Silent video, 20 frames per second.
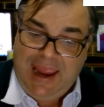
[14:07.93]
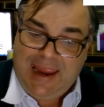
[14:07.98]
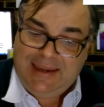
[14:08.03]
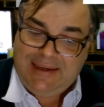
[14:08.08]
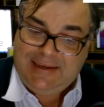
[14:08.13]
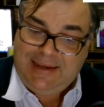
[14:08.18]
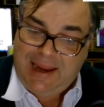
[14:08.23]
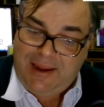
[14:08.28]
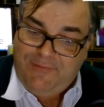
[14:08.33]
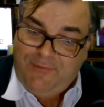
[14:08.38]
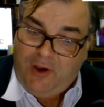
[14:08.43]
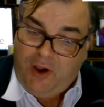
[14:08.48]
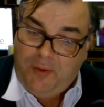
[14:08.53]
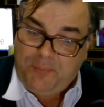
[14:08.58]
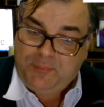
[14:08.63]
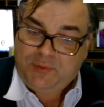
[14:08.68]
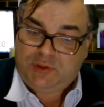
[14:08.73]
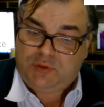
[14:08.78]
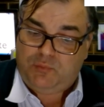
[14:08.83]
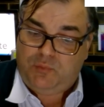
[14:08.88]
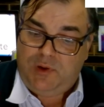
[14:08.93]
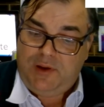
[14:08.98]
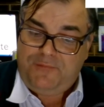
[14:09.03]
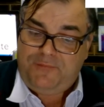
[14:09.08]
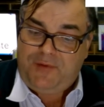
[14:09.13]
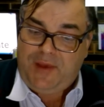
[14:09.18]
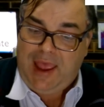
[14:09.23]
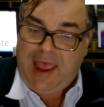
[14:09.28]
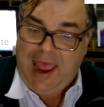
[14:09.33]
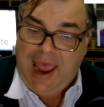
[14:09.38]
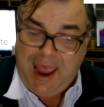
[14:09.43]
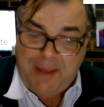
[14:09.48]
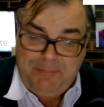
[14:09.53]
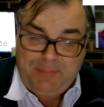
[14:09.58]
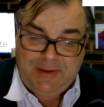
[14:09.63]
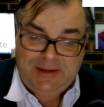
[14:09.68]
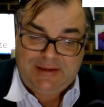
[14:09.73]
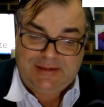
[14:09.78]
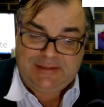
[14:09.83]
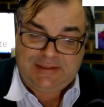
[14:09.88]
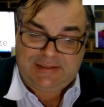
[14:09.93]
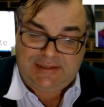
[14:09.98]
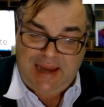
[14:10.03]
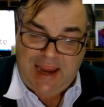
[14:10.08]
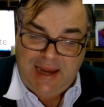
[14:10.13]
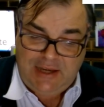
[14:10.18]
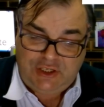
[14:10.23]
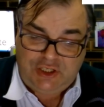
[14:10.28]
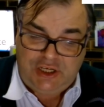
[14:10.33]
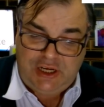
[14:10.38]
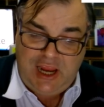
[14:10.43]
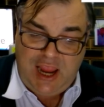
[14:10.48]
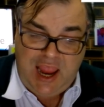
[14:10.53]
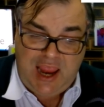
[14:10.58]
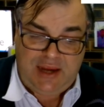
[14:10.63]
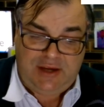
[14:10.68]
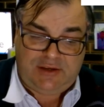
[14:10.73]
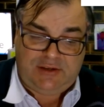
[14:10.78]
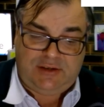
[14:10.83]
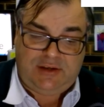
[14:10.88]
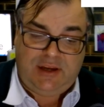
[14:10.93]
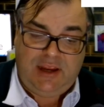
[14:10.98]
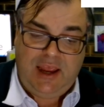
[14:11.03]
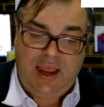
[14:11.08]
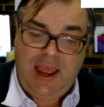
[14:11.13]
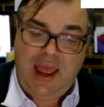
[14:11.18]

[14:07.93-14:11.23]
and DevOps with App Stanchi 8.